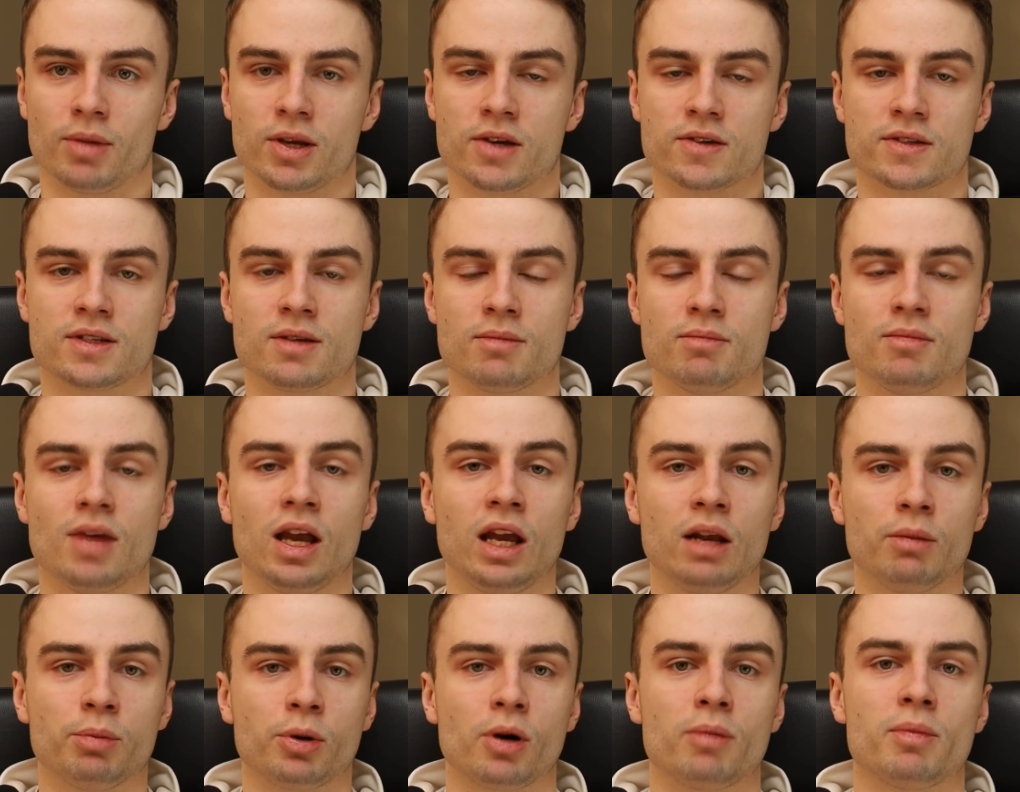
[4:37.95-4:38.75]
because the
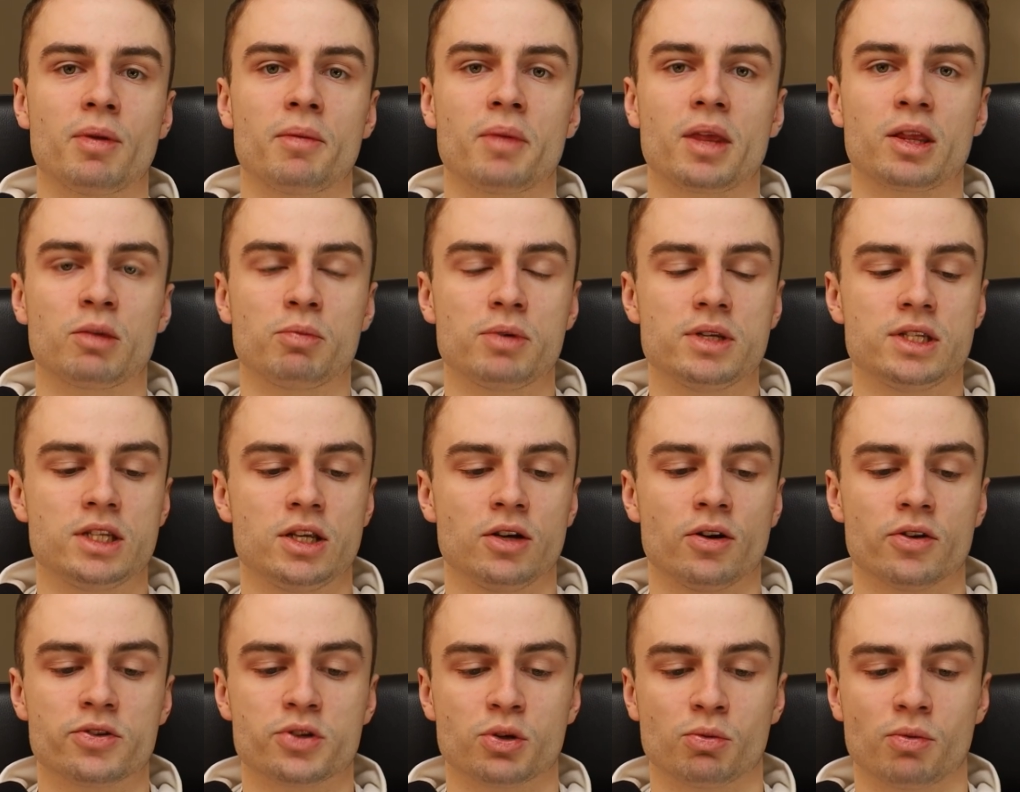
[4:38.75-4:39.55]
main problem that we
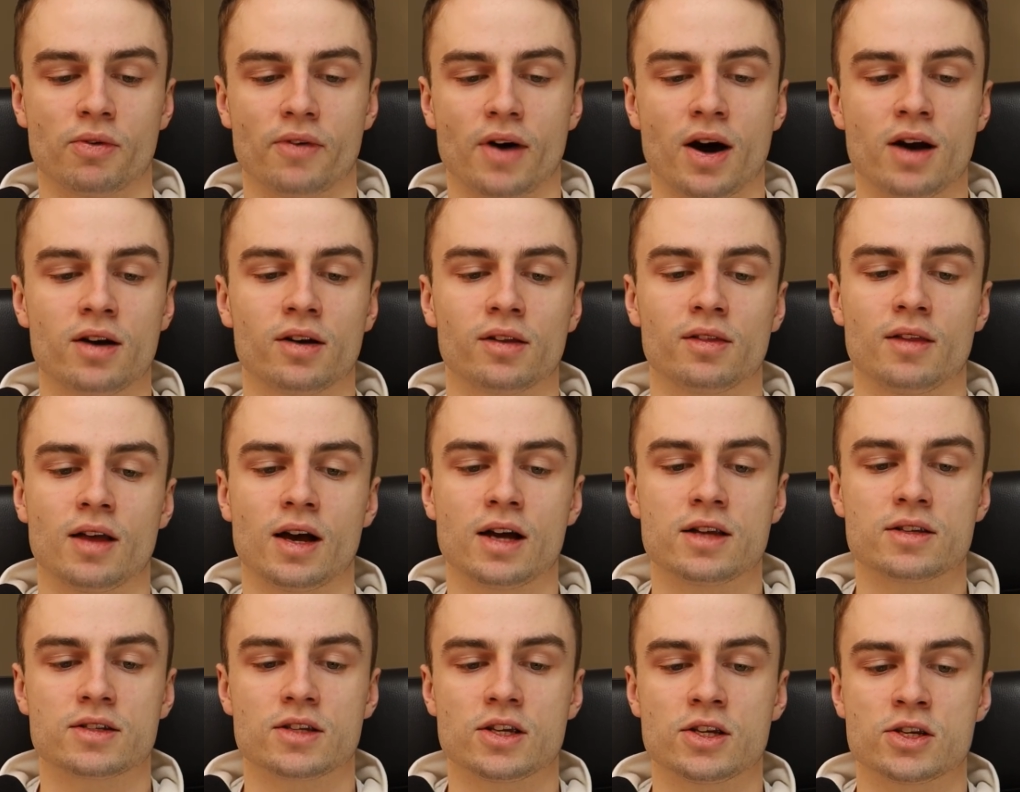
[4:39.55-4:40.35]
see also with our clients